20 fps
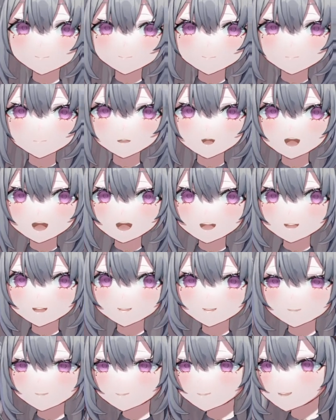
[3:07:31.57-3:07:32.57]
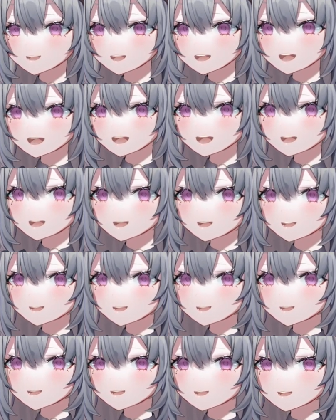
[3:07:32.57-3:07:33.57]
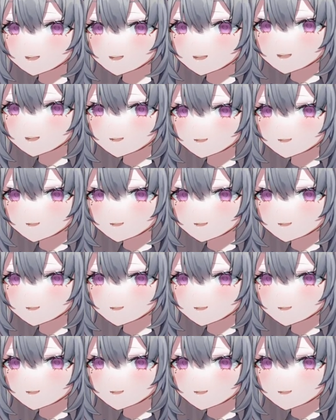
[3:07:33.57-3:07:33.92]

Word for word: just about. Yeah. Us.